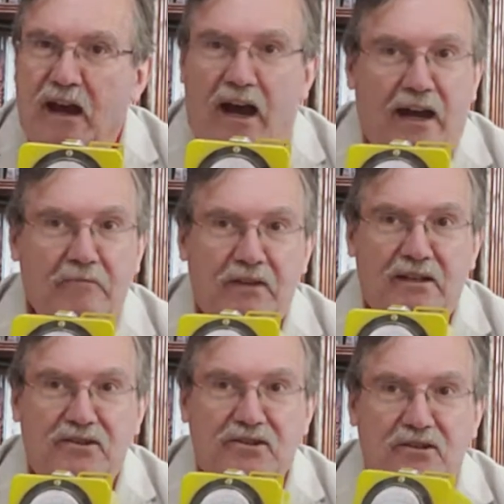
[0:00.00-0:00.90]
I'm
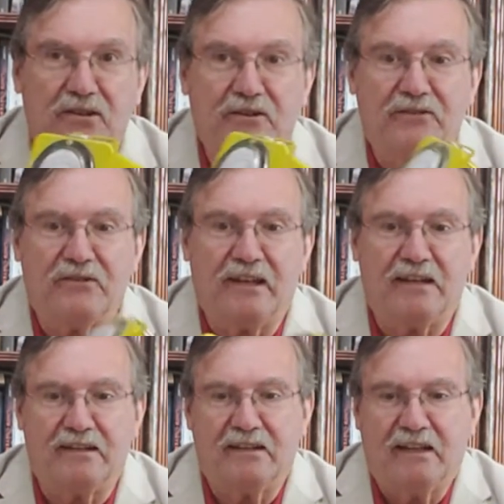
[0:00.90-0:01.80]
not sure
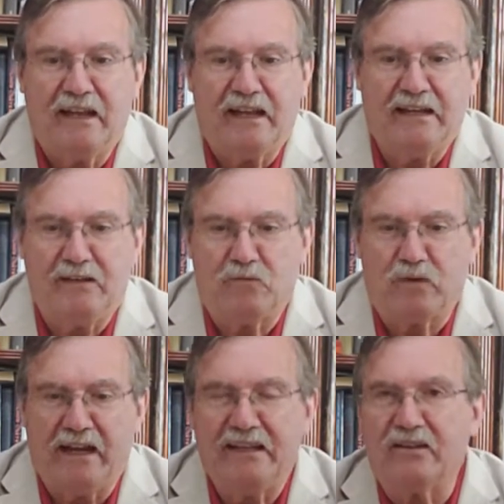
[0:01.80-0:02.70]
that any
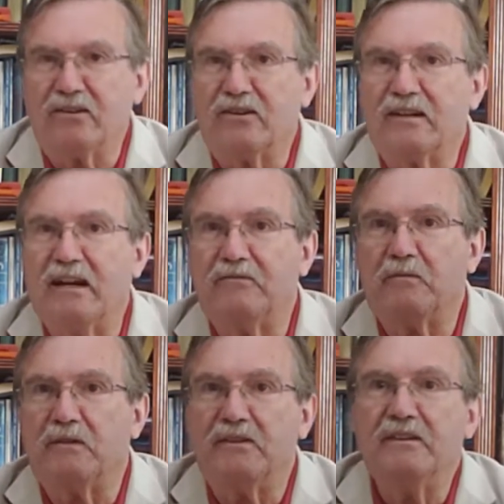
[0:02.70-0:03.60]
regular
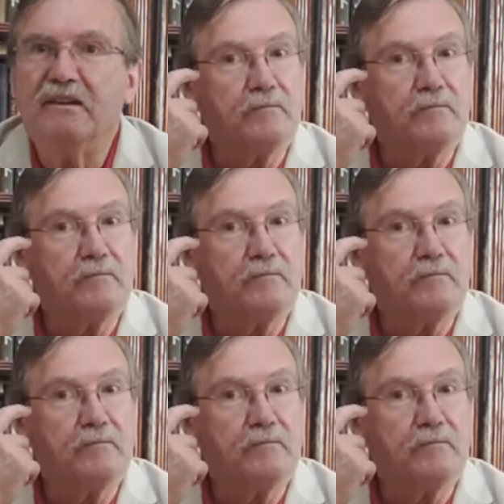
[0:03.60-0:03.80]
government